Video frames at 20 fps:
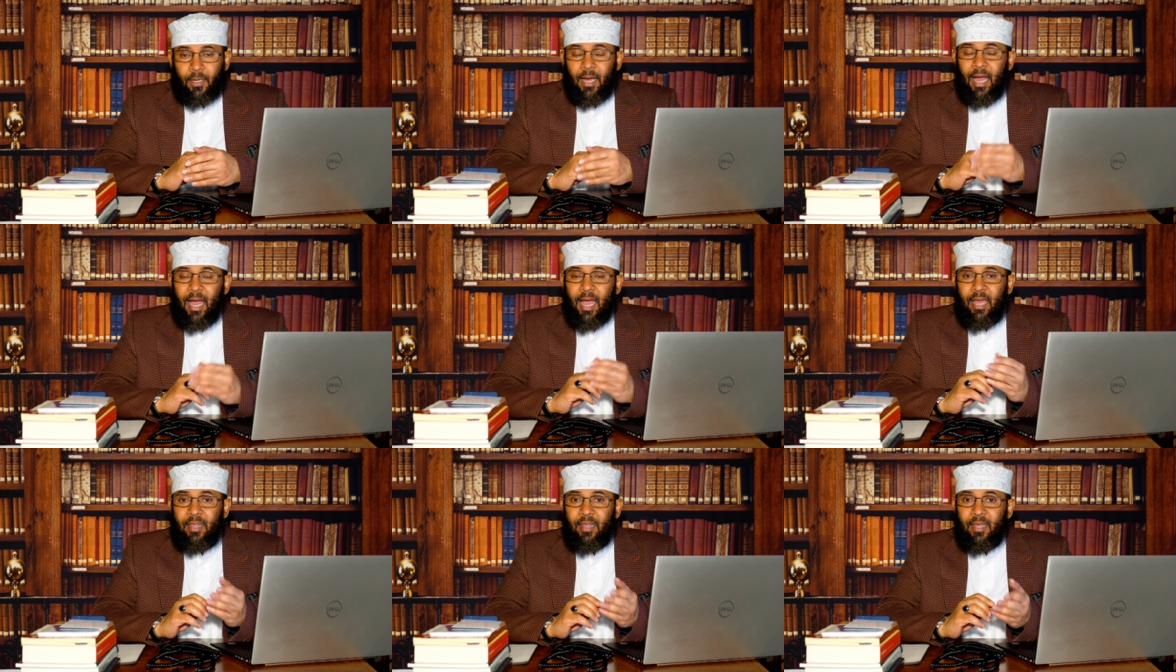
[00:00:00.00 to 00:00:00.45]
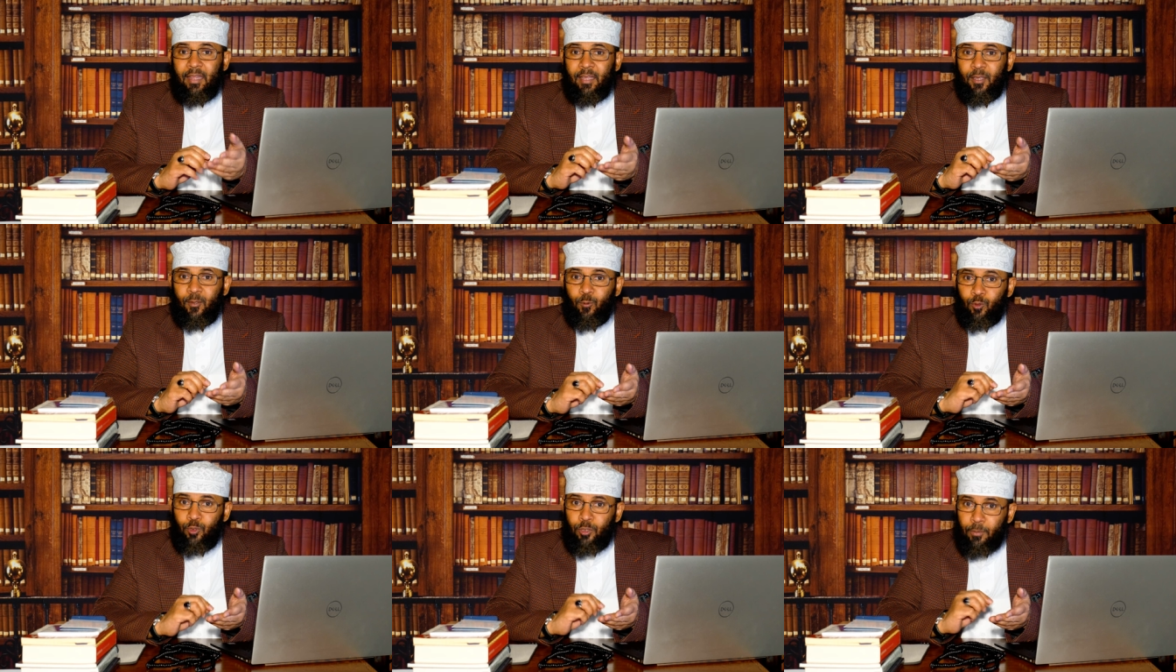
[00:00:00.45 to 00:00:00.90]
Either they
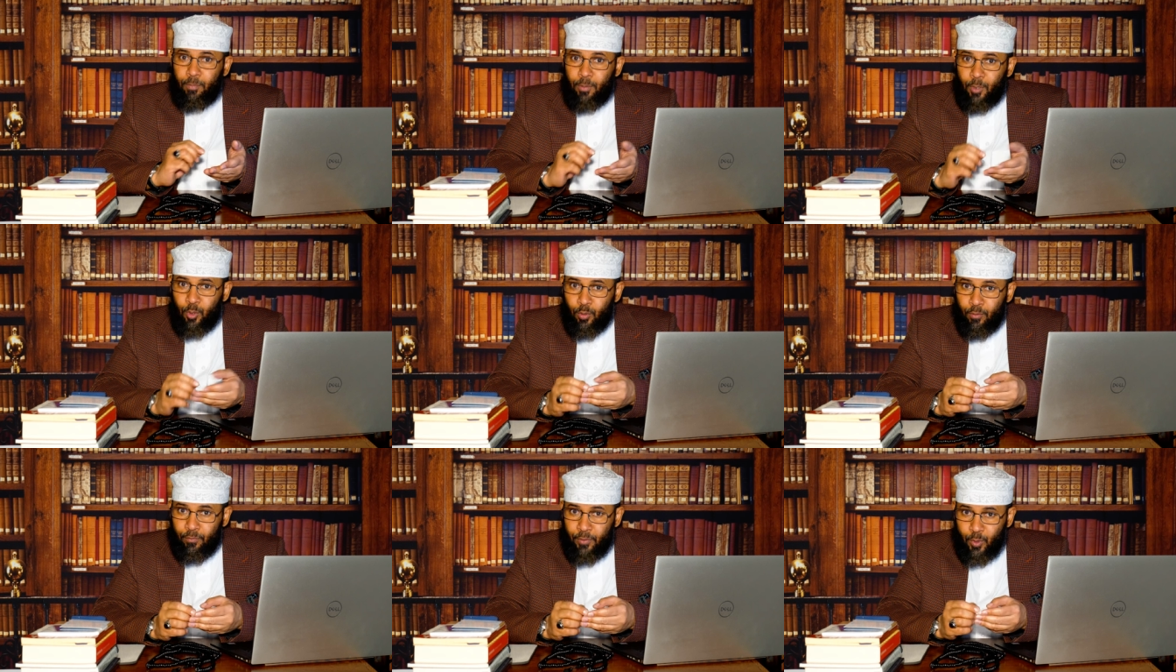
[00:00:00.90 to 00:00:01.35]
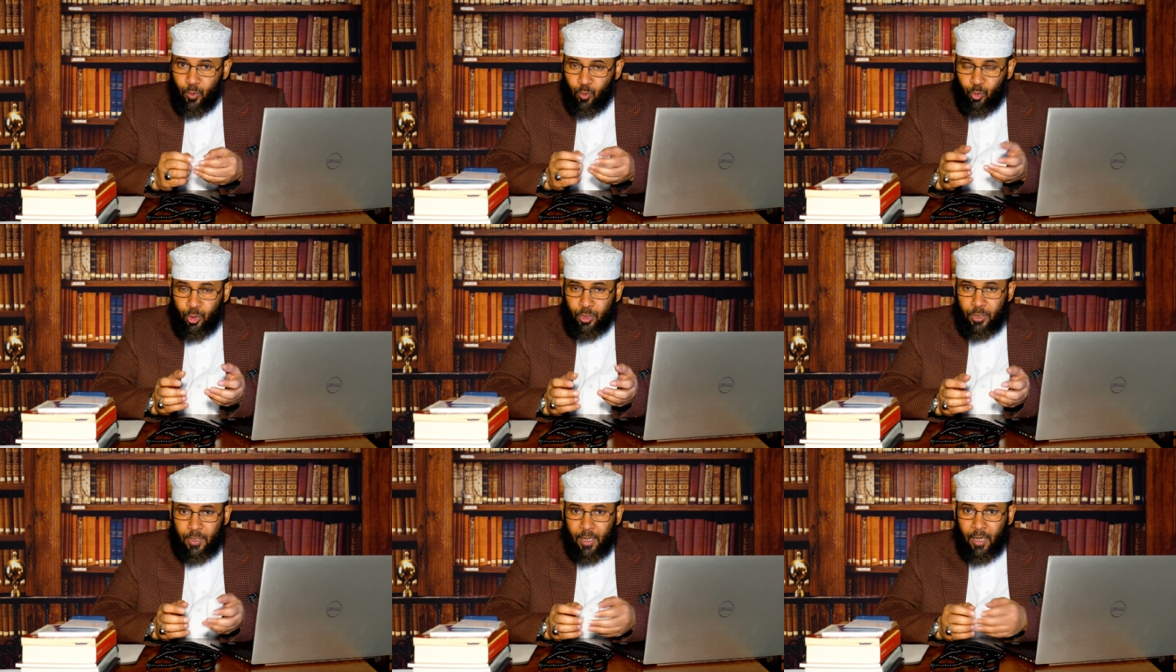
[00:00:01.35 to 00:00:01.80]
use the blood of the
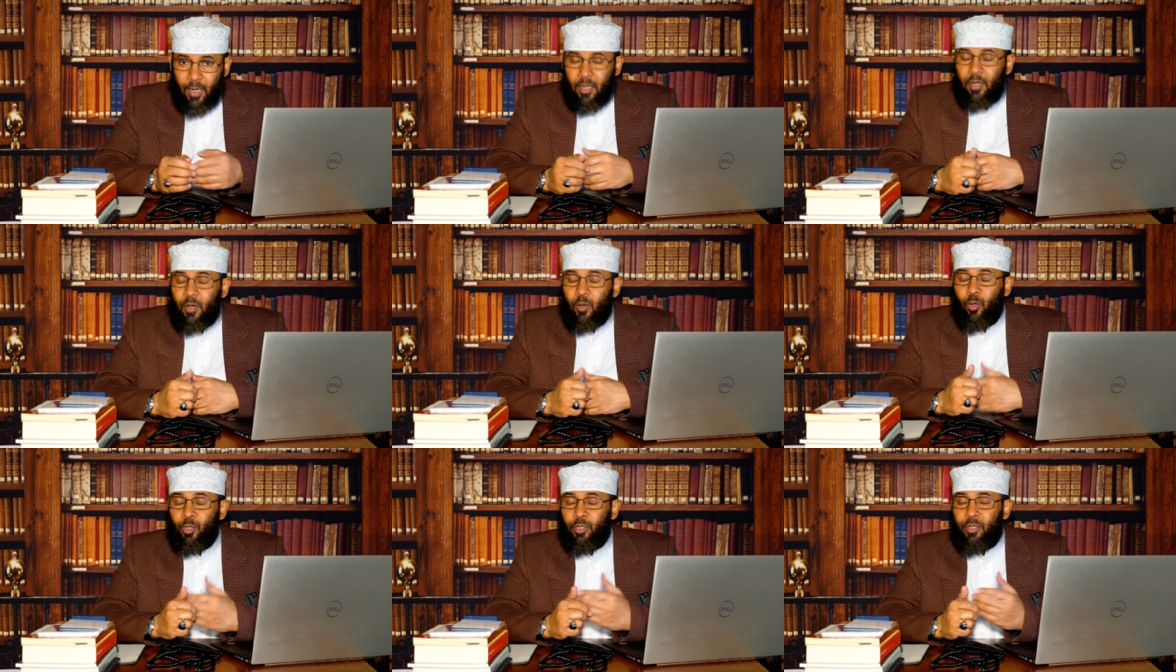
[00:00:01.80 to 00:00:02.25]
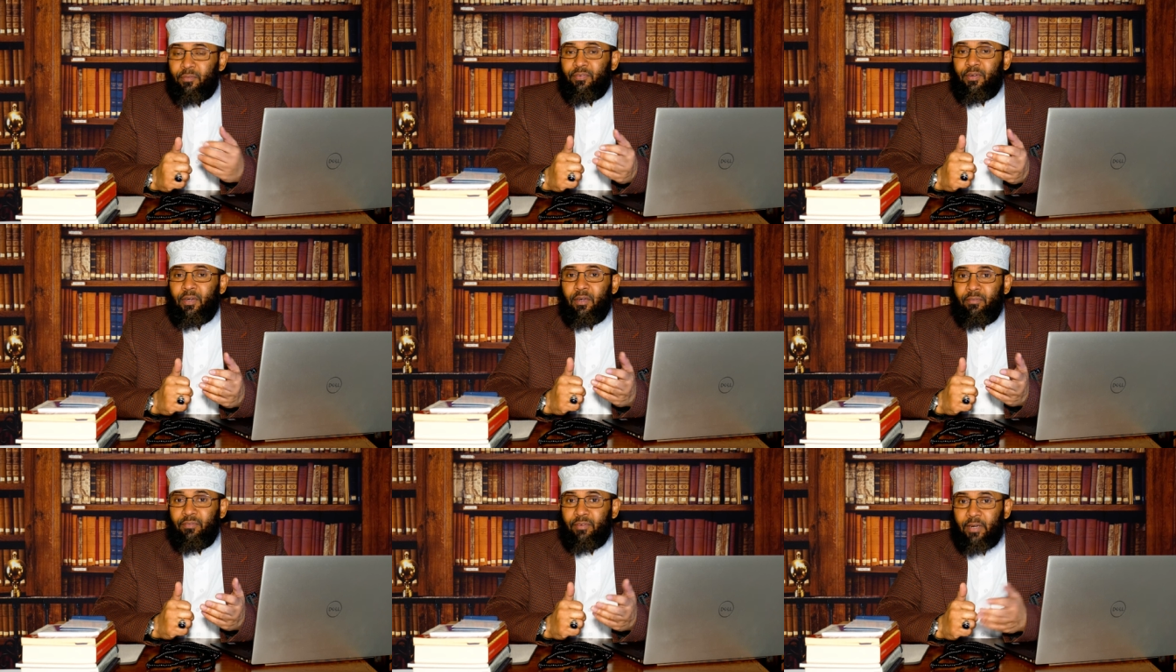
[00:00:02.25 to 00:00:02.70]
rooster or
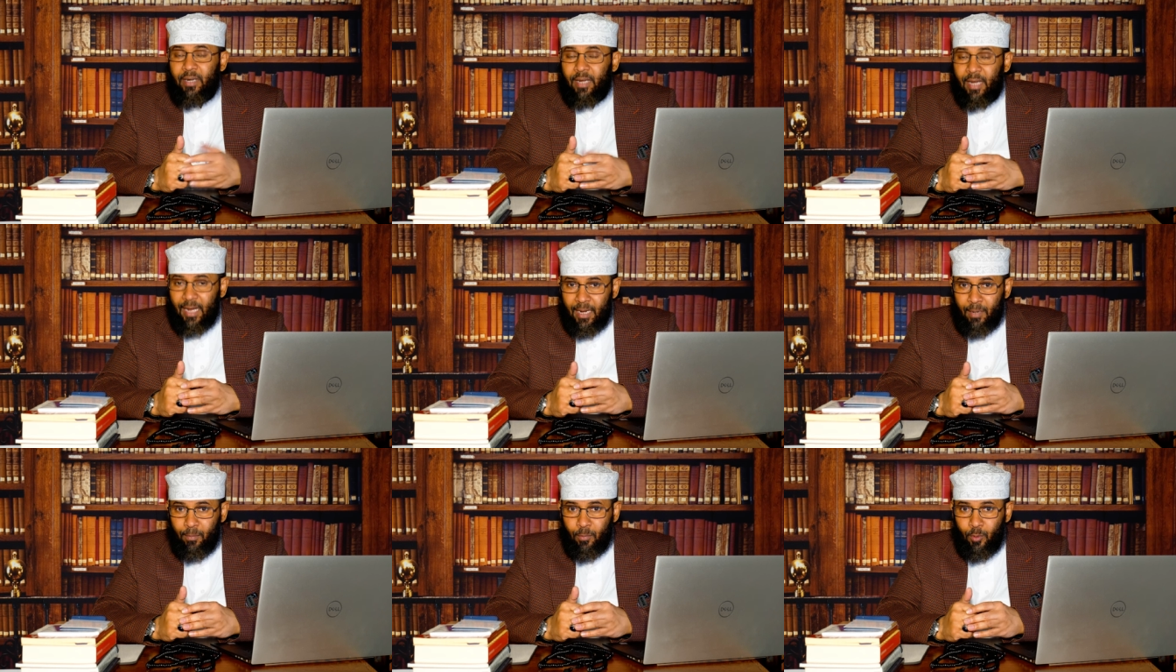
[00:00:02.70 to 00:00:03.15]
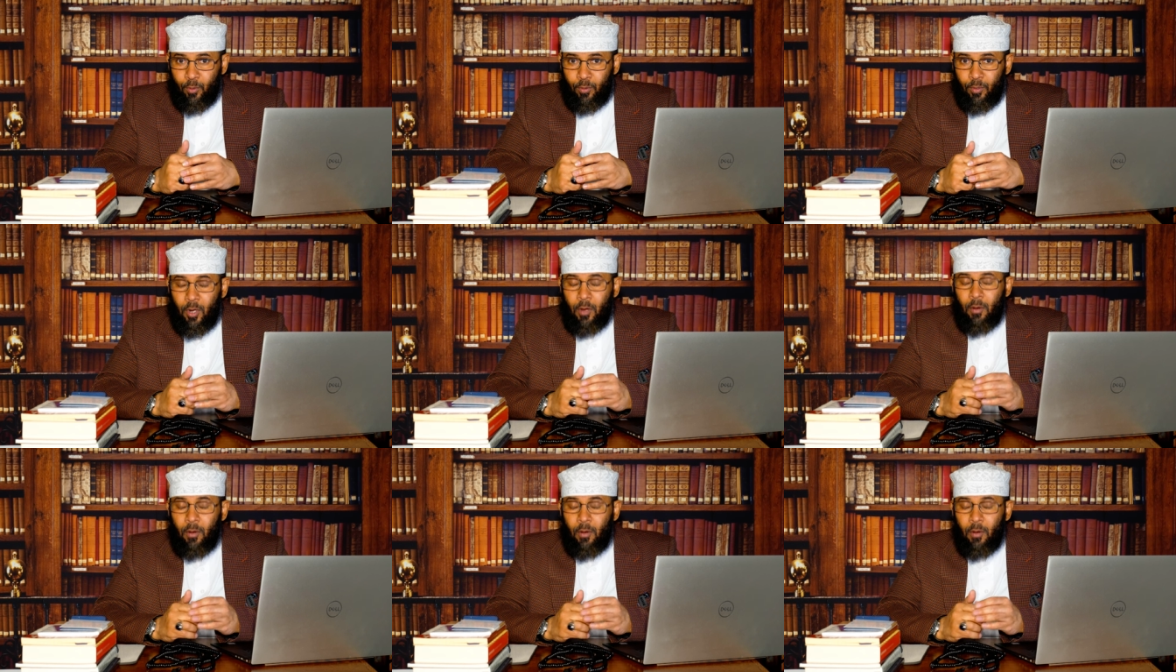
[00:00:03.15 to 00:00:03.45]
different different animal.